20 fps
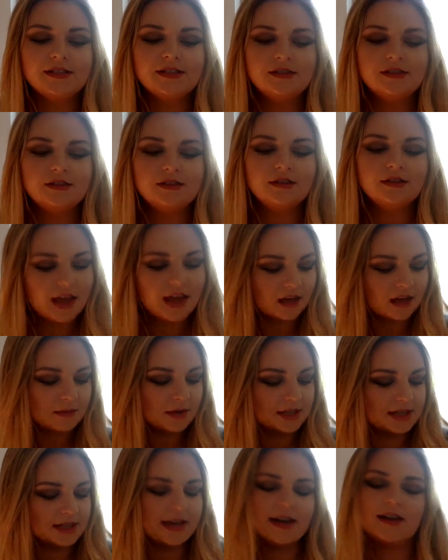to the Hannah
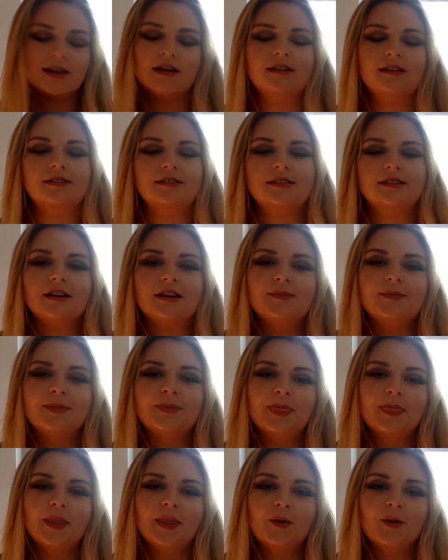Montana concert
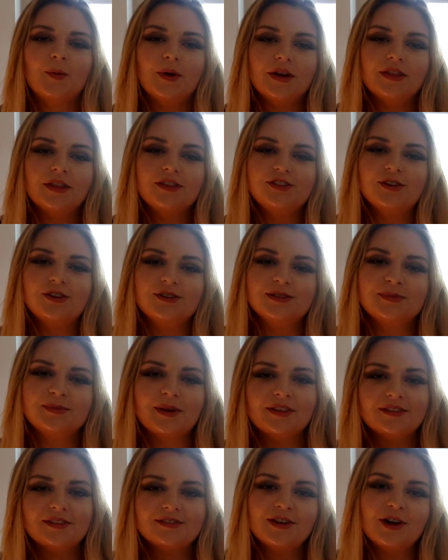where the Jonas
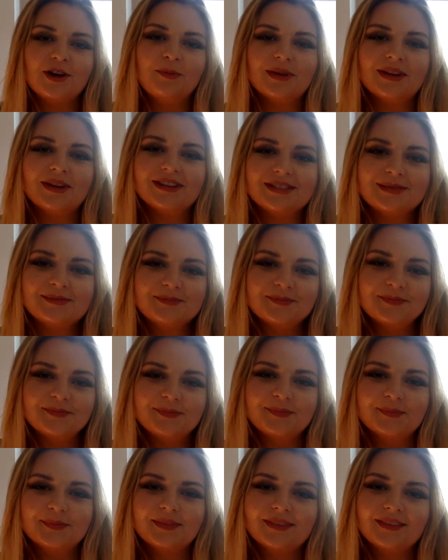Brothers opened.
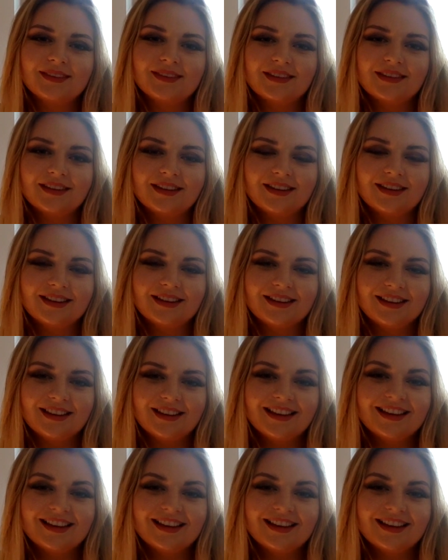I've been to that concert